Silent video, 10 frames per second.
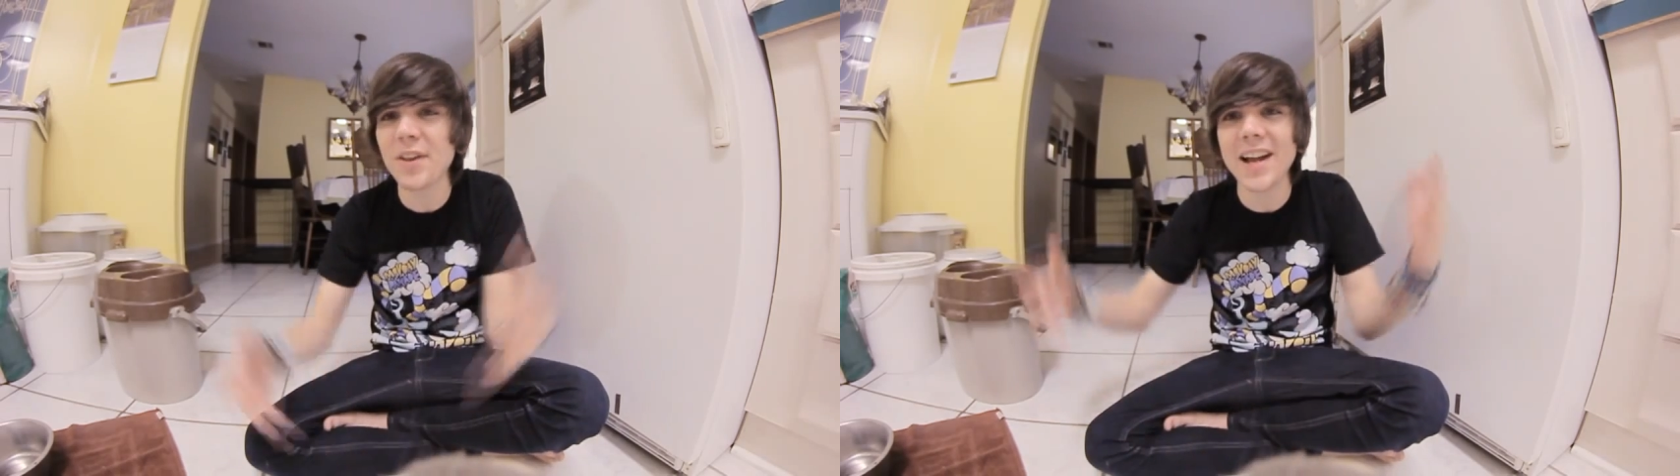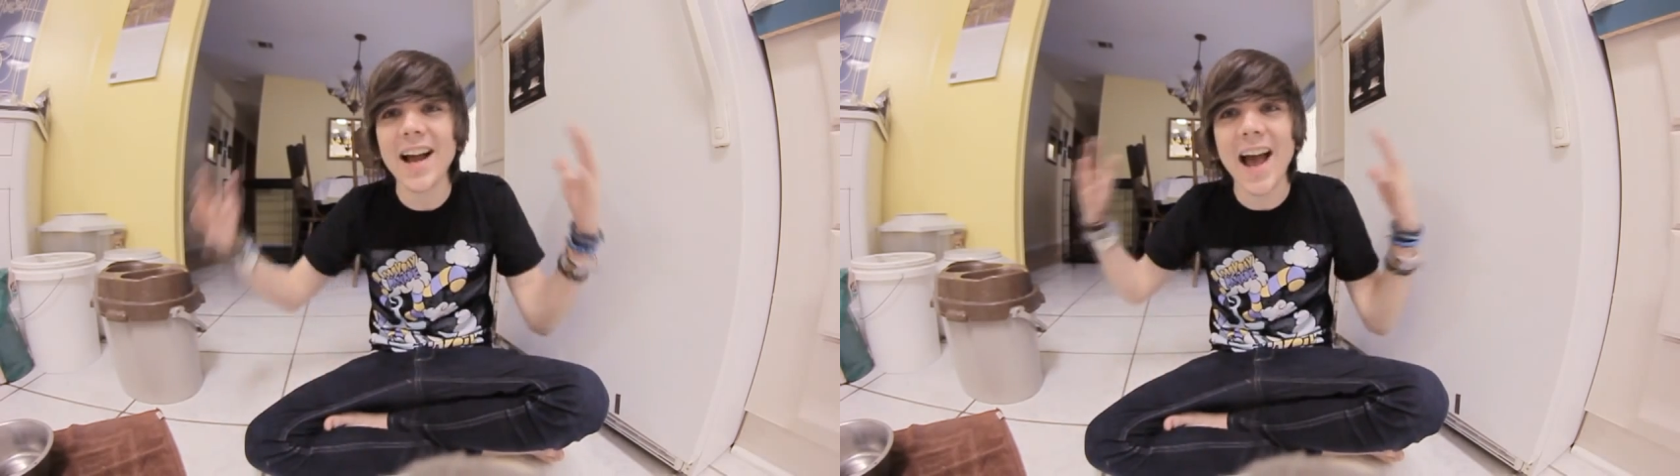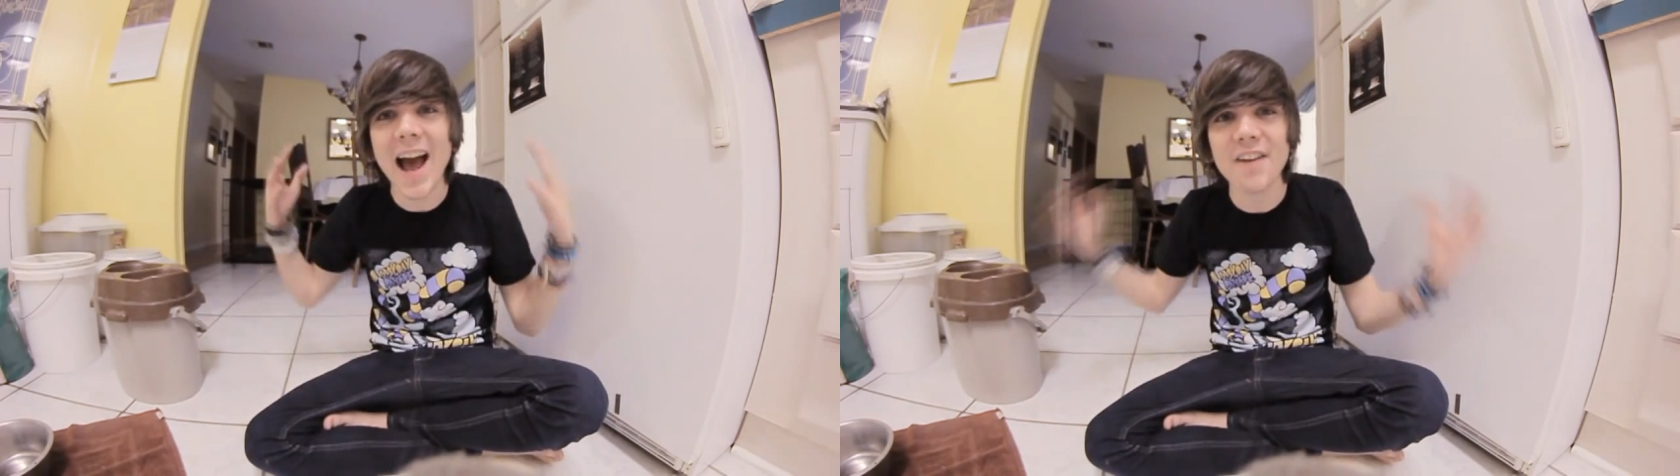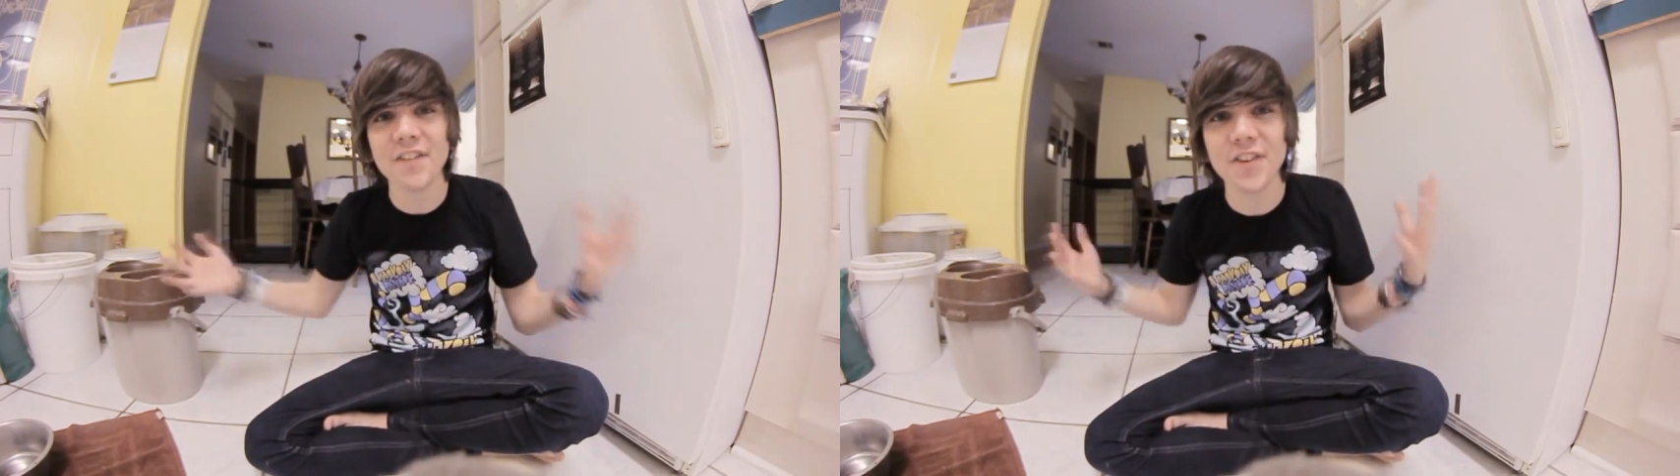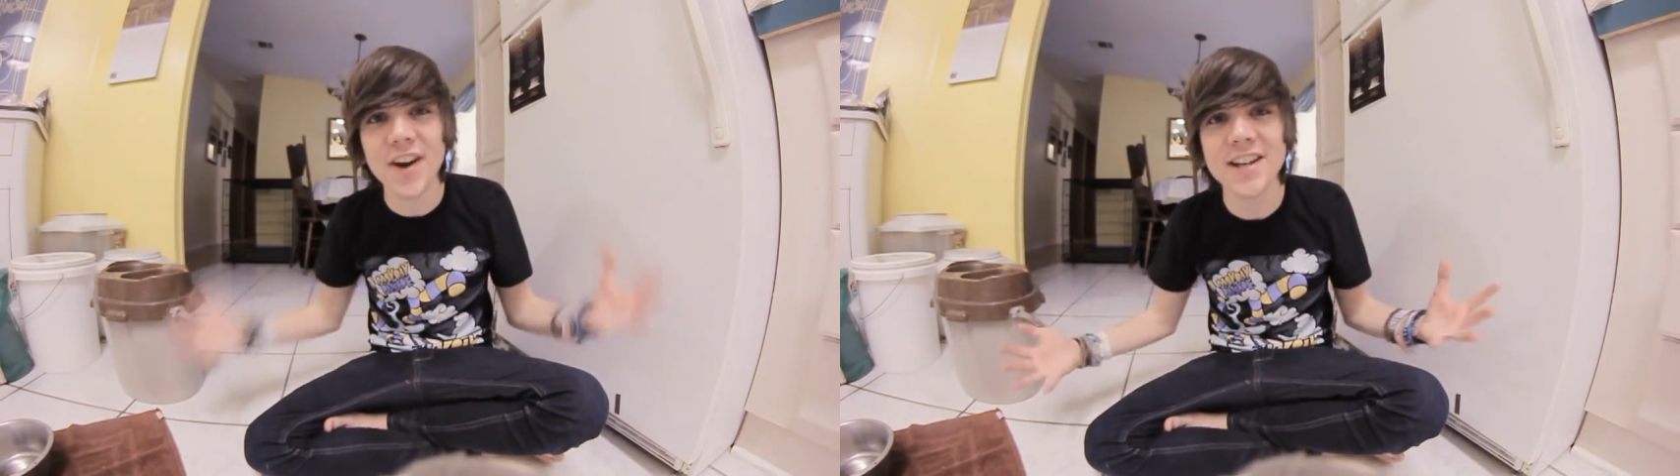like I
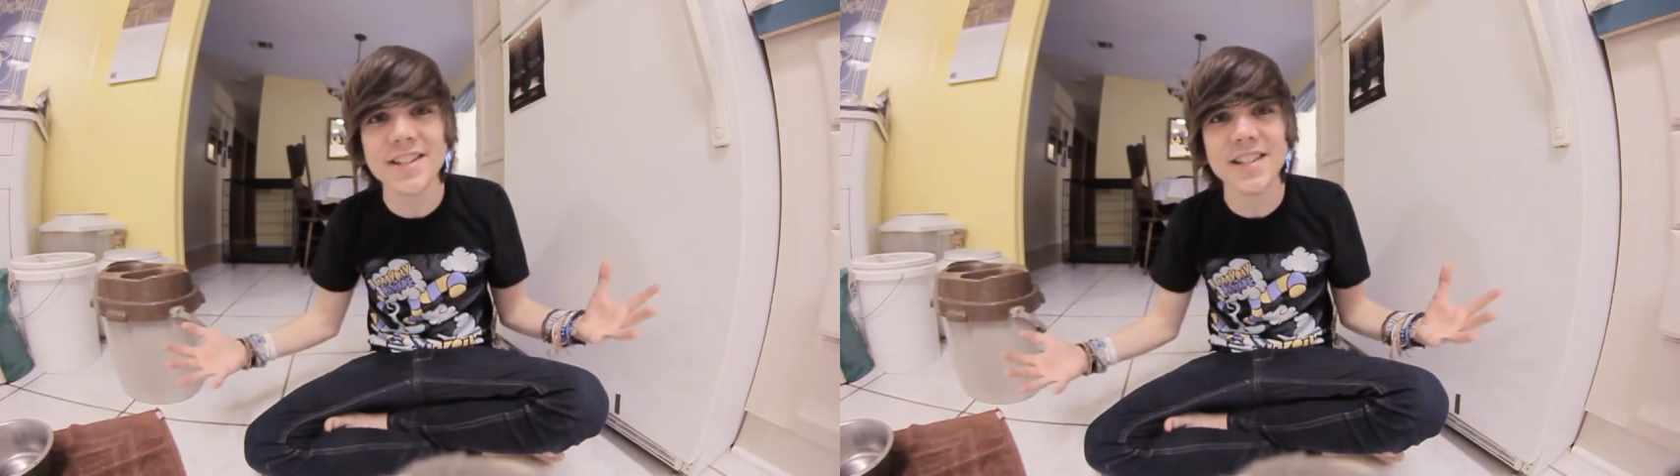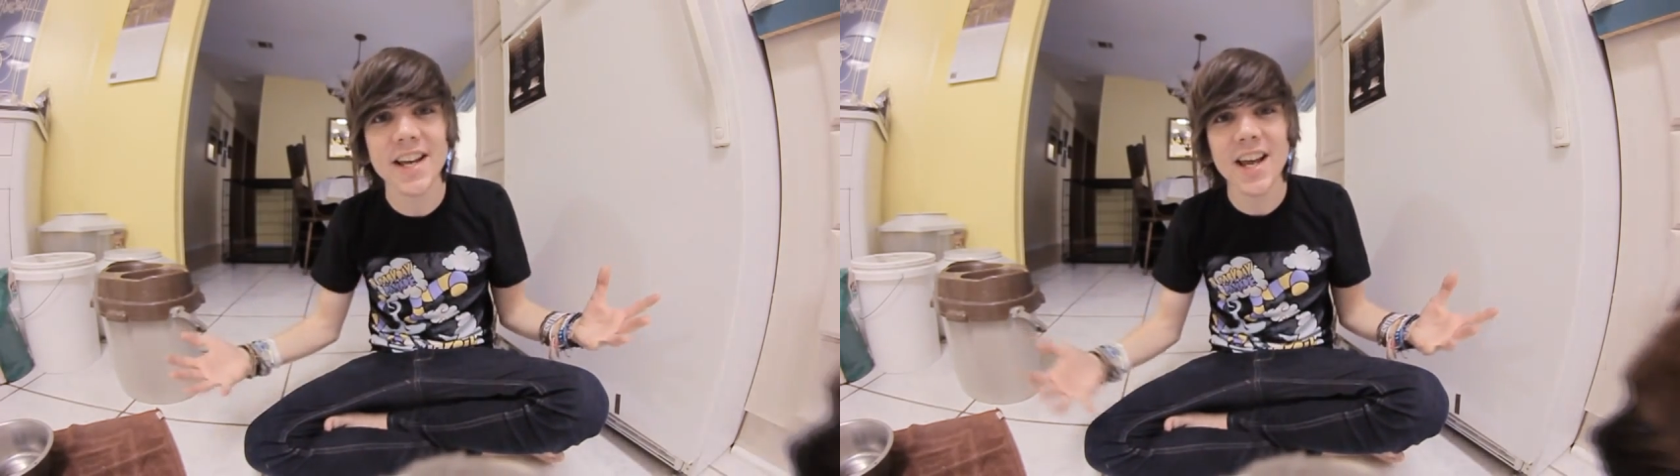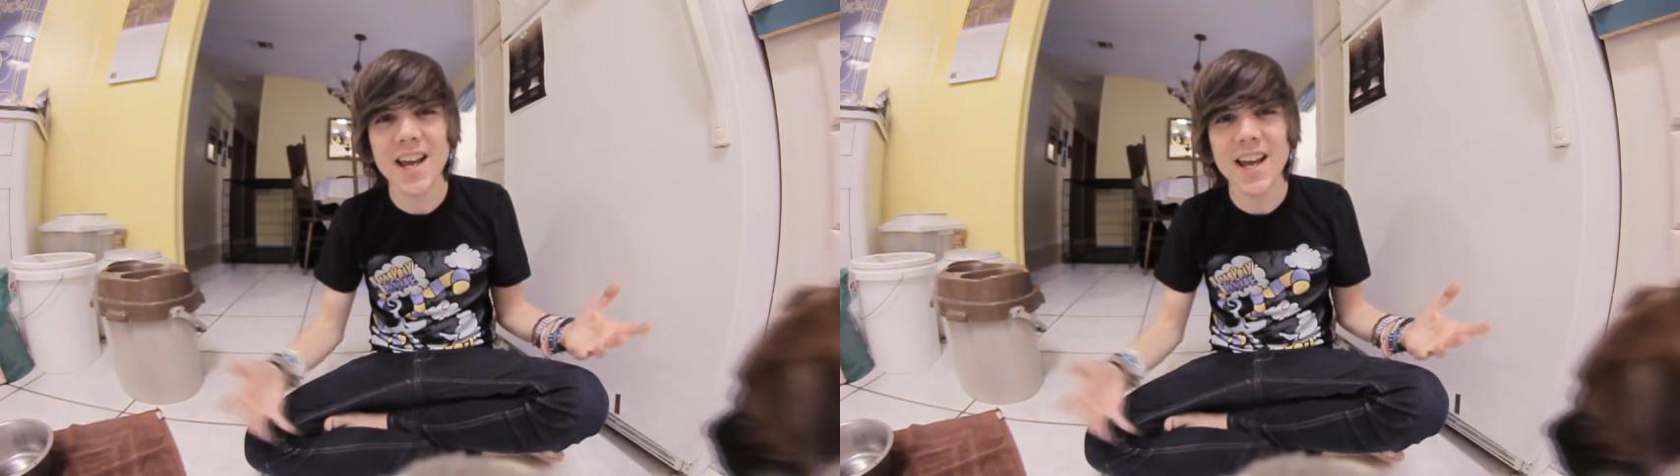have friends.